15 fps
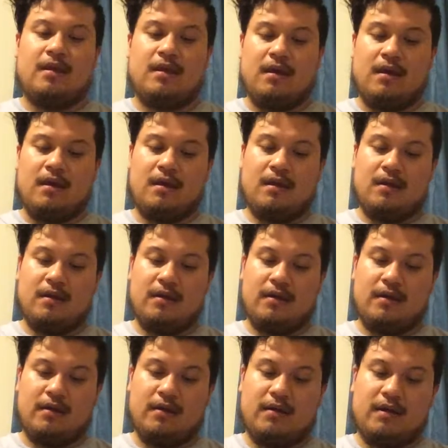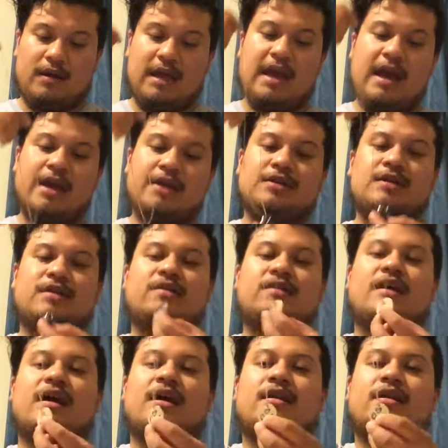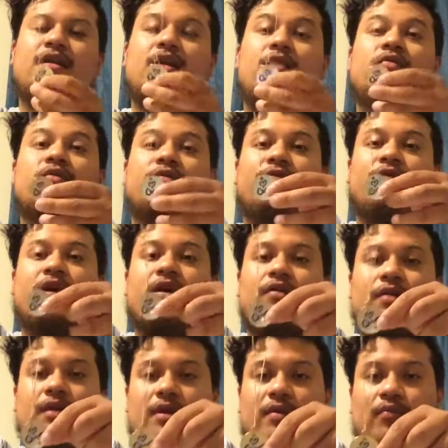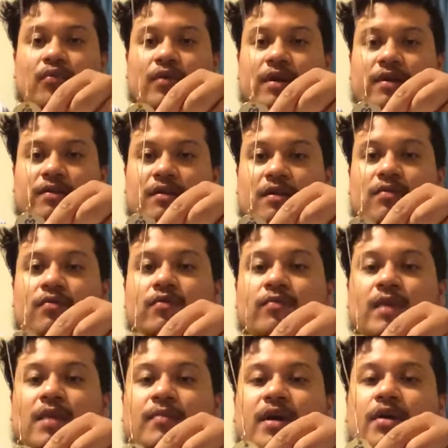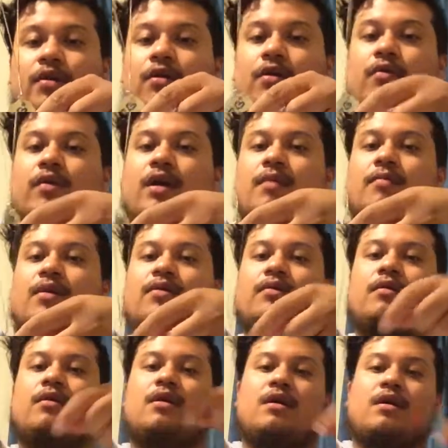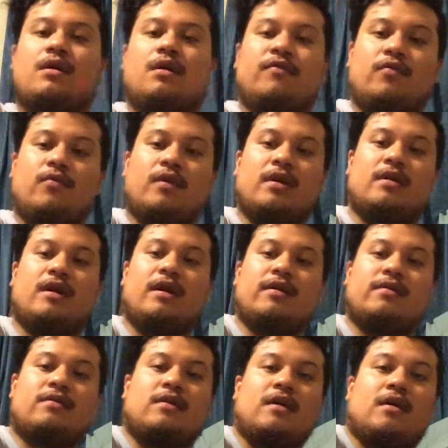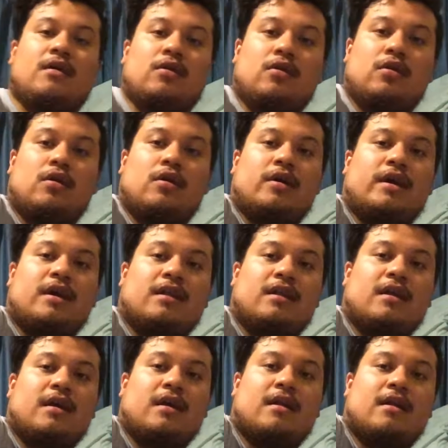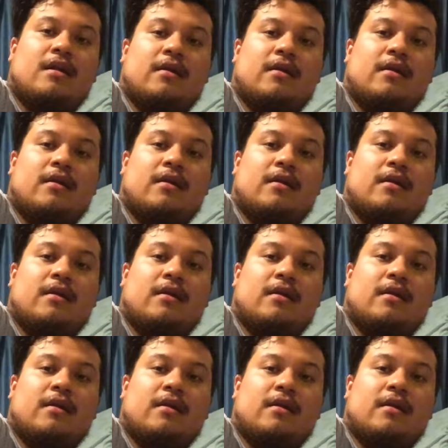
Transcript: And he actually signed it. He was very impressed. This was made by her grandmother. If you want to guys take a look at that.